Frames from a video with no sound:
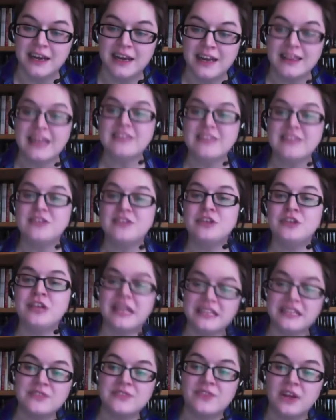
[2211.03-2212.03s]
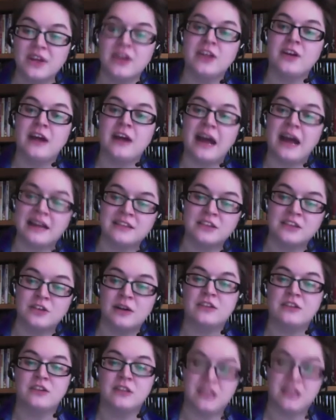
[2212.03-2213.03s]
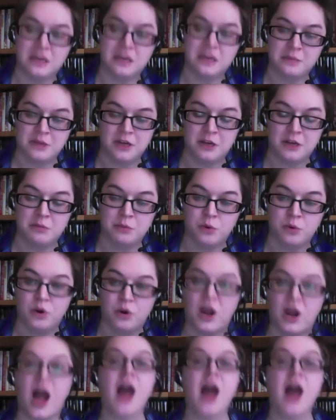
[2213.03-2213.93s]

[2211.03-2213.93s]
That's his failure as a director to get me on board.